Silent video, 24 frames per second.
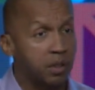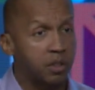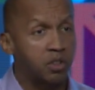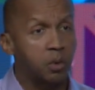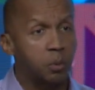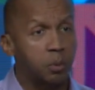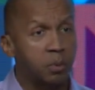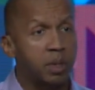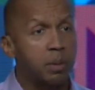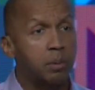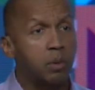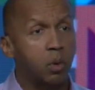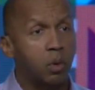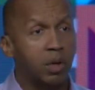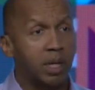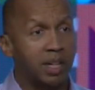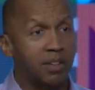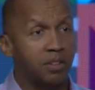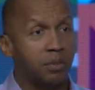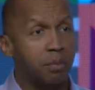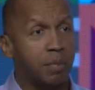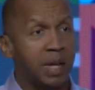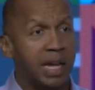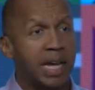The Supreme Court
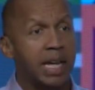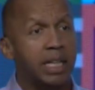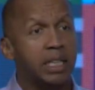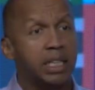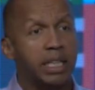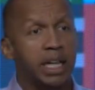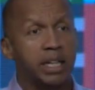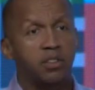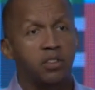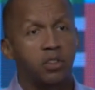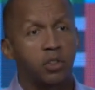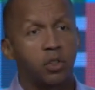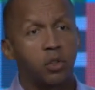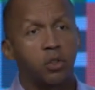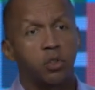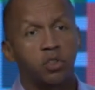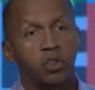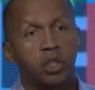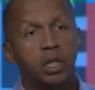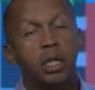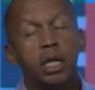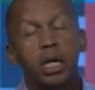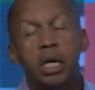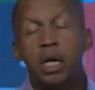has banned the execution